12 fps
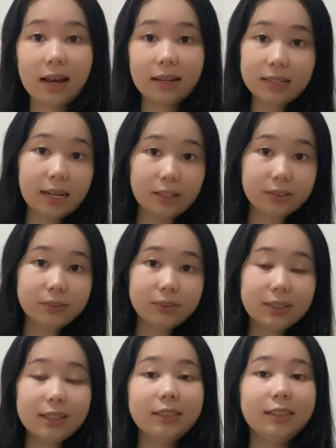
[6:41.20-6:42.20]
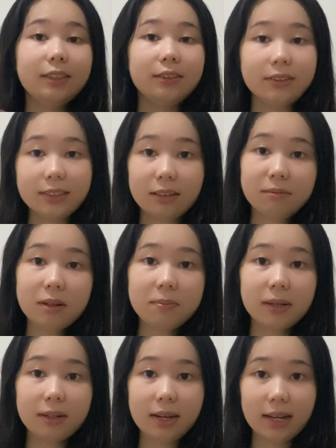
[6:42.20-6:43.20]
Now, to sum up
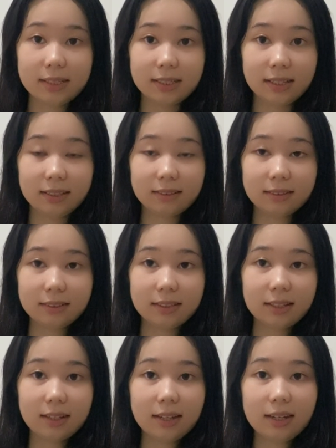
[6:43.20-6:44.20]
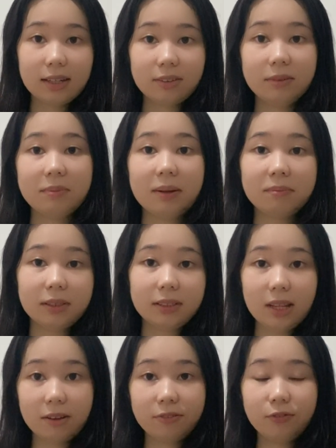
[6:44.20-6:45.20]
our lesson, remember
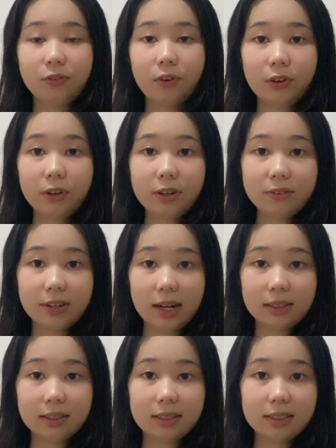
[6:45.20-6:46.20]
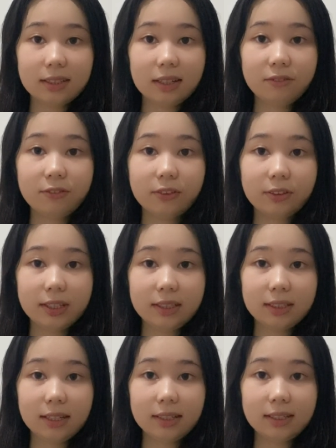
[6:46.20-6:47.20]
the 4 factors
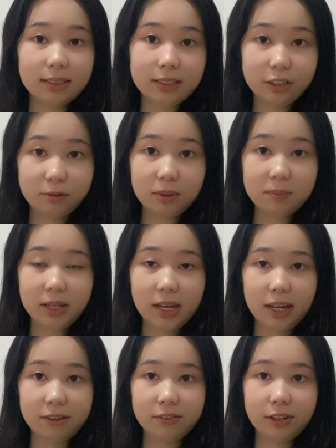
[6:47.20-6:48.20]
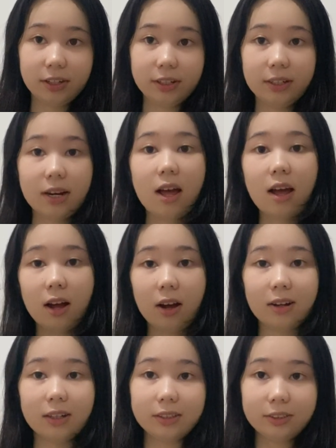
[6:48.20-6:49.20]
influencing consumer behavior
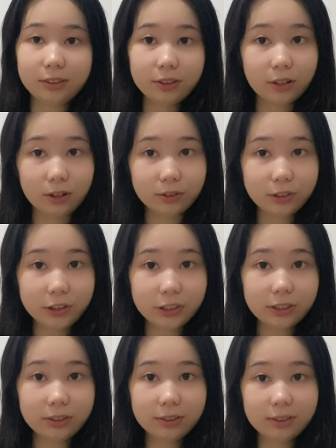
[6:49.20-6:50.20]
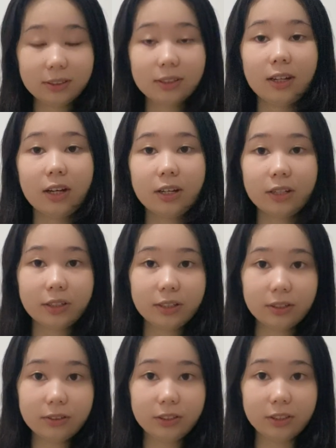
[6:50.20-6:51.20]
are cultural,
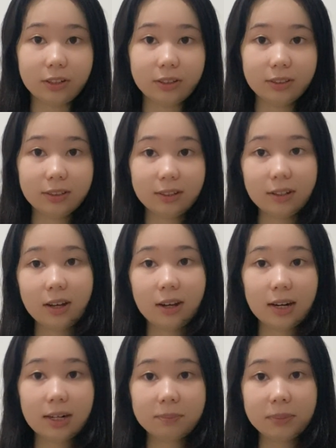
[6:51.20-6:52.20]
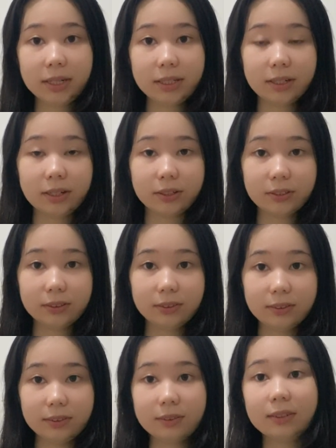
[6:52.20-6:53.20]
social, personal,
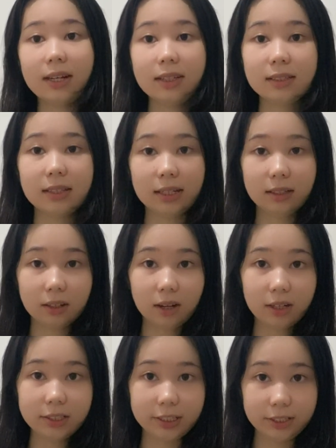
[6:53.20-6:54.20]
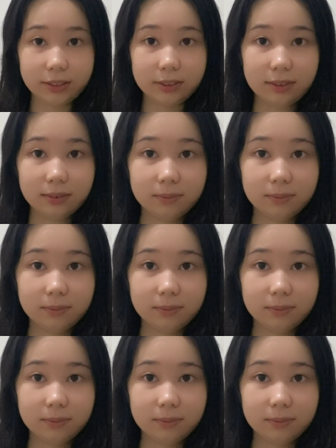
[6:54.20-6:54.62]
and psychological.